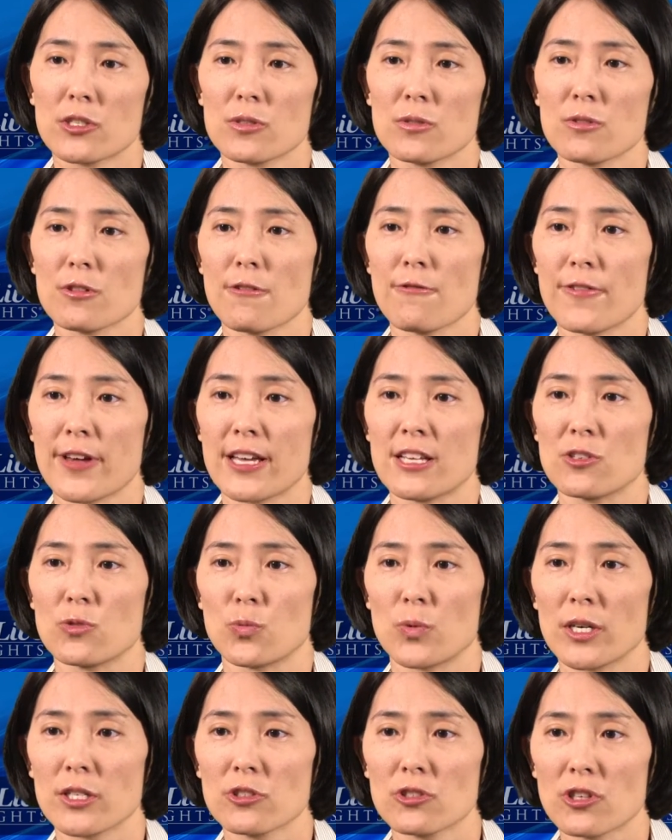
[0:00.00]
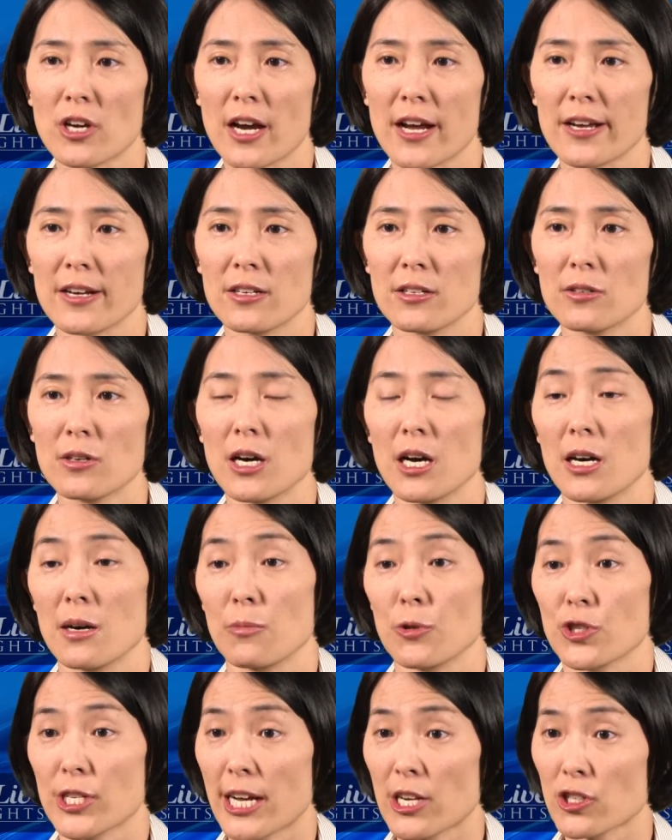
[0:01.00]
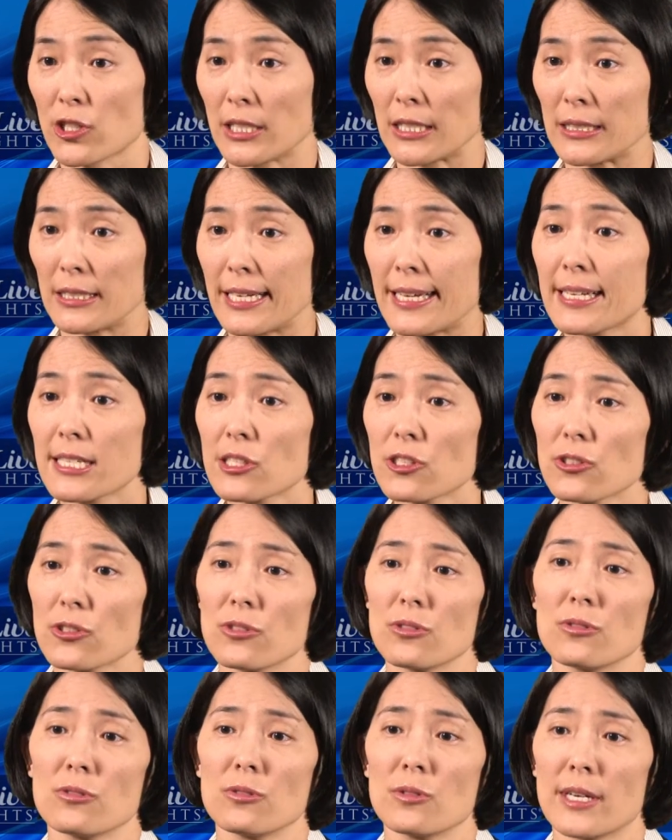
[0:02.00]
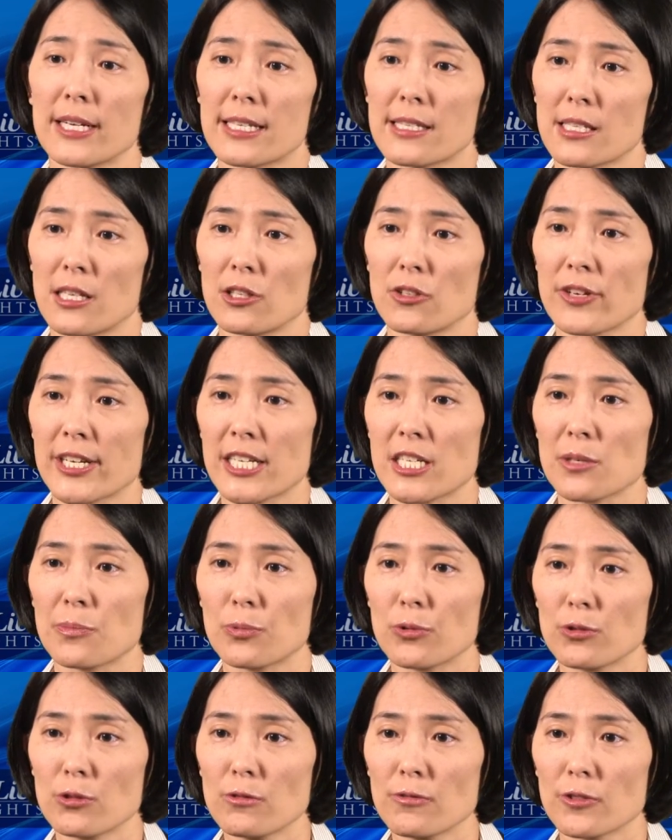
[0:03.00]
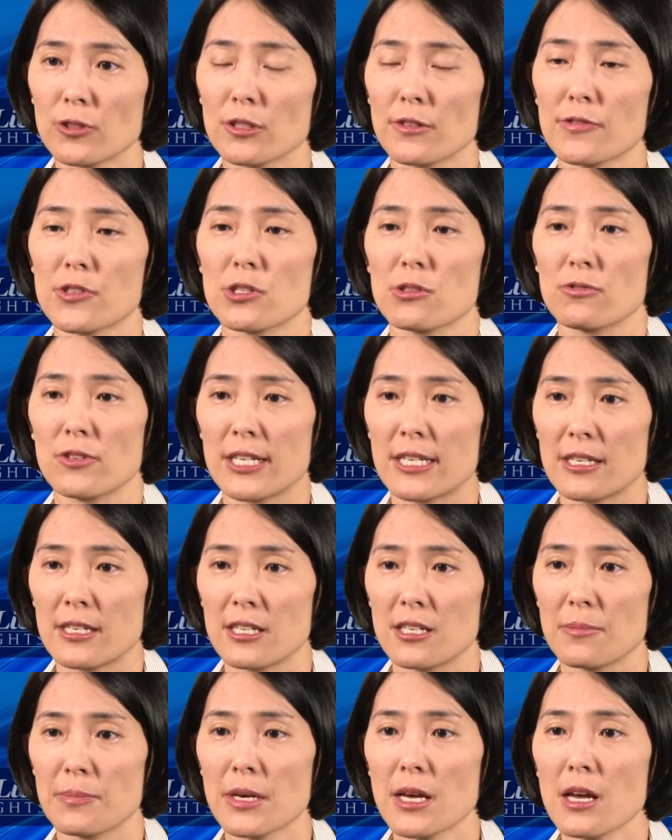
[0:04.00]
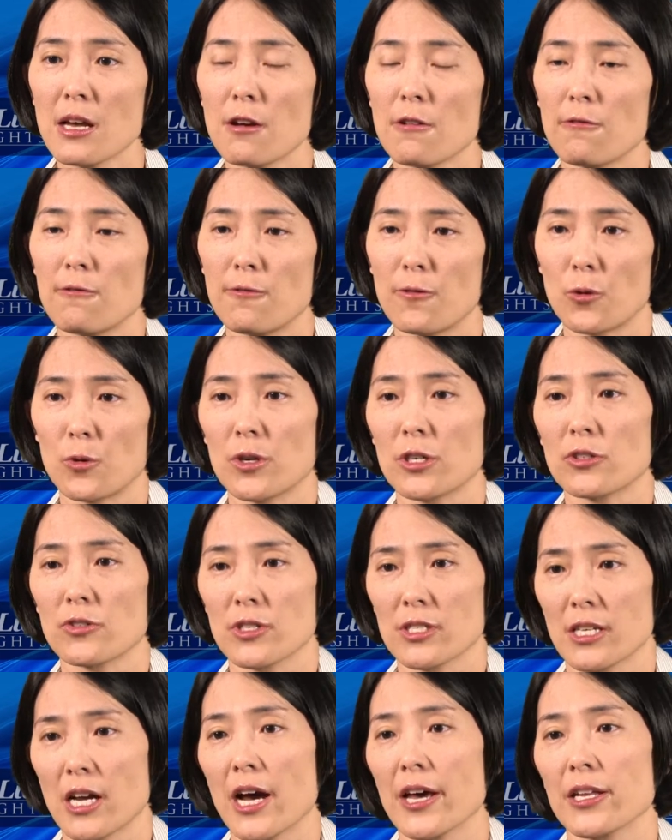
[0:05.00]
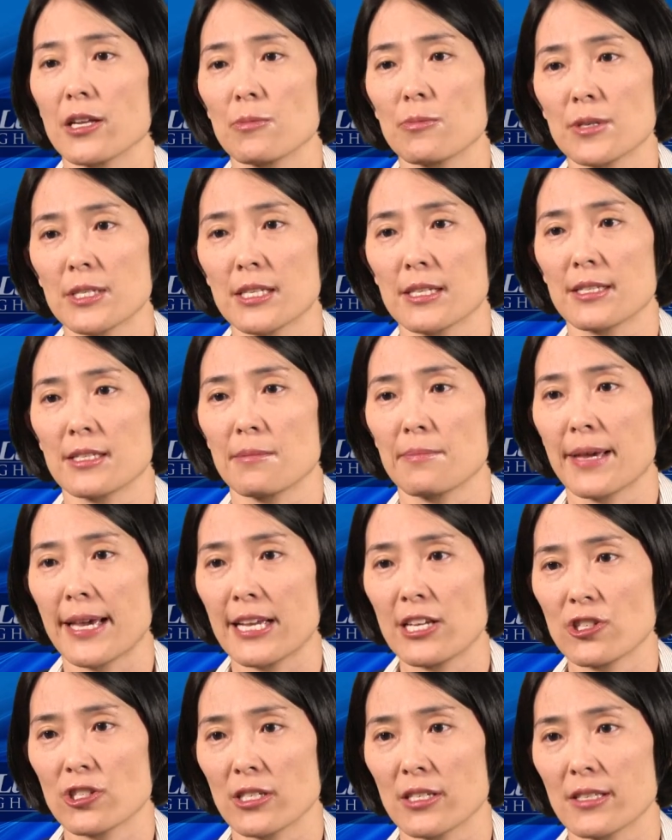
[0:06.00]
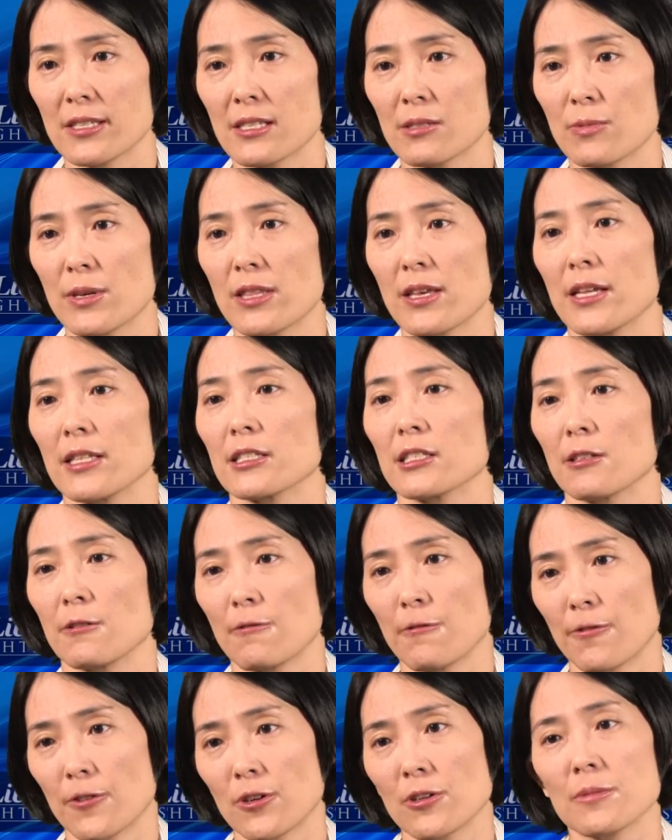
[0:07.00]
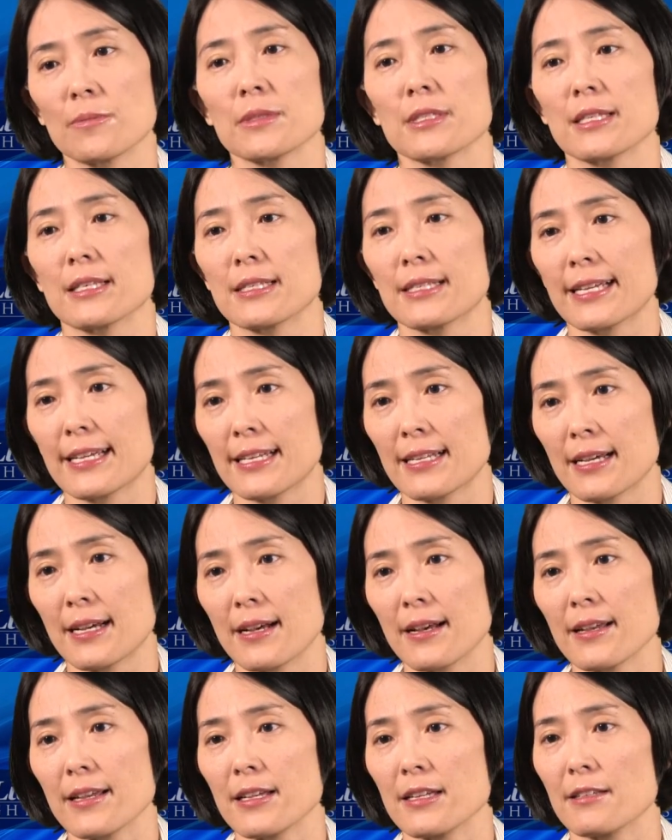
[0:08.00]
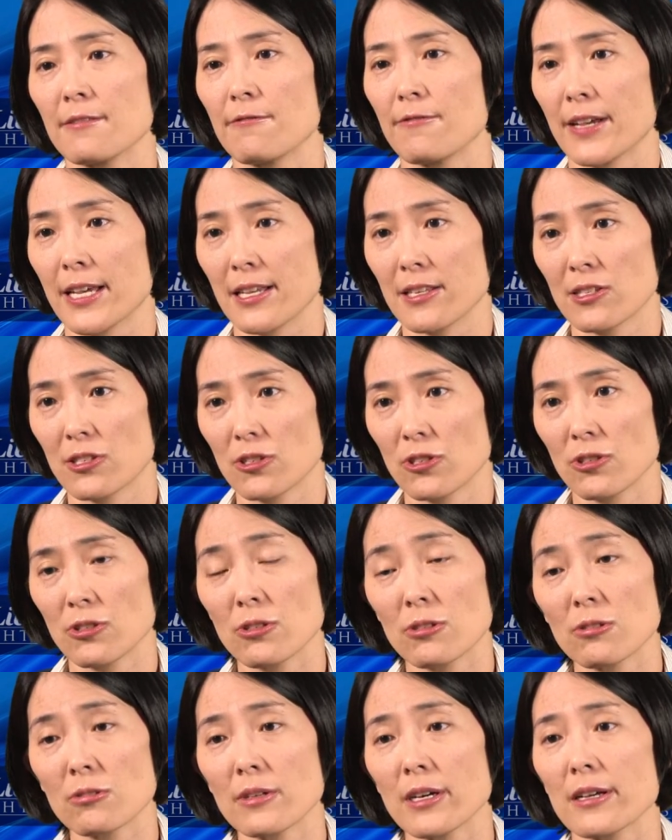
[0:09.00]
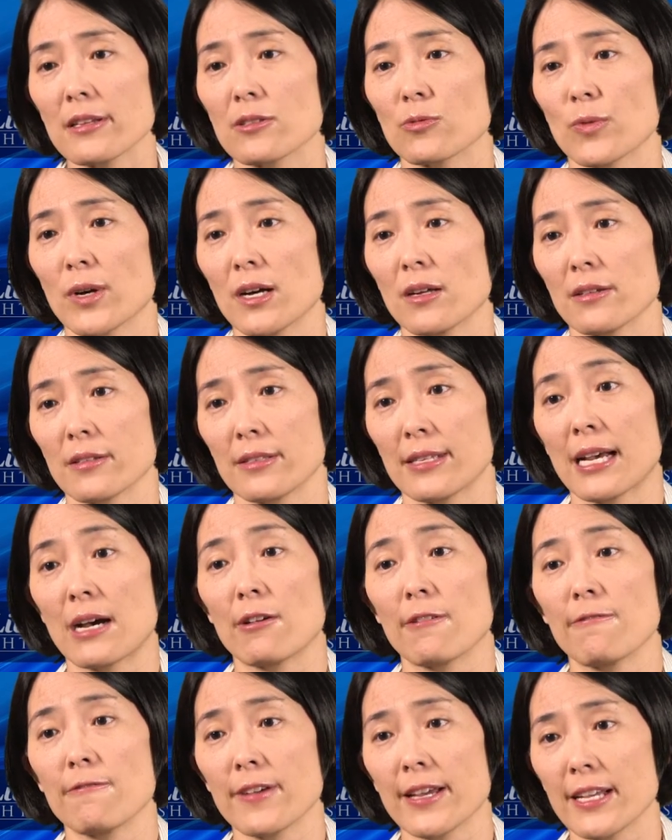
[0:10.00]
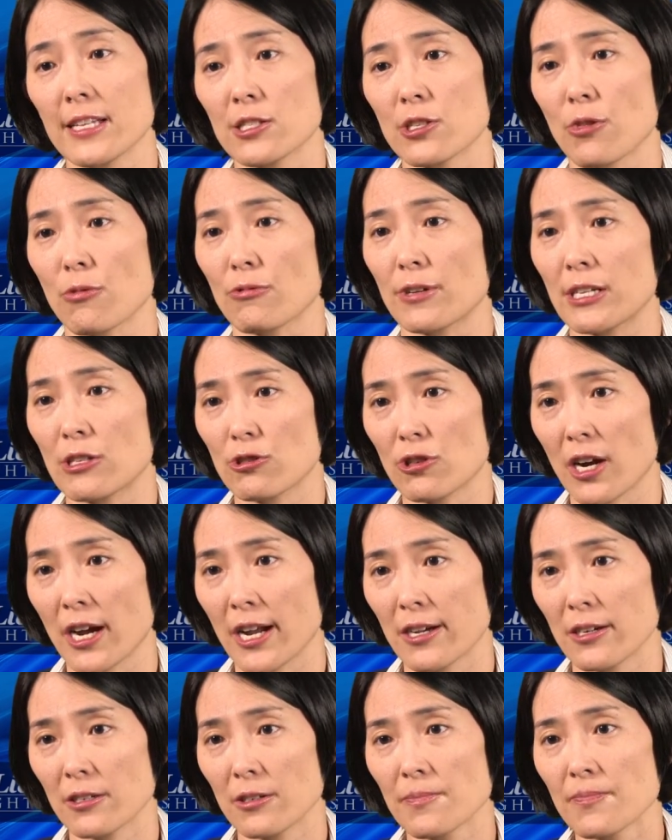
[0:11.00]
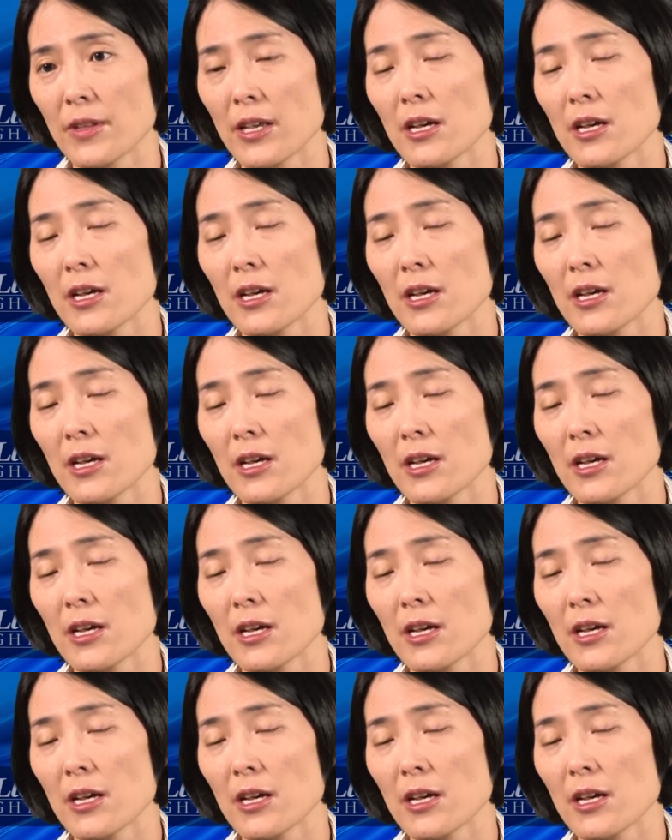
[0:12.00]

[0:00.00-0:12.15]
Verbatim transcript: to the phase one trial, um, which actually led to accelerated approval of ceritinib for crizotinib resistant patients, we then confirmed the data in phase two as well as now a phase three trial.